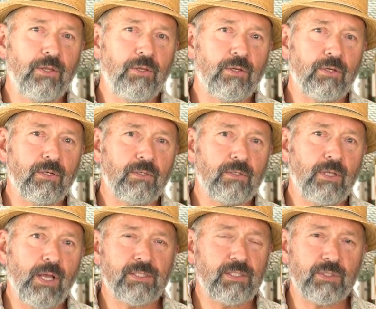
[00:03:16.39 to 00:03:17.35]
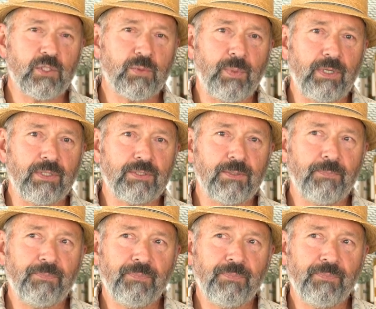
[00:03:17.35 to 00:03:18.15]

in your distilled spirit.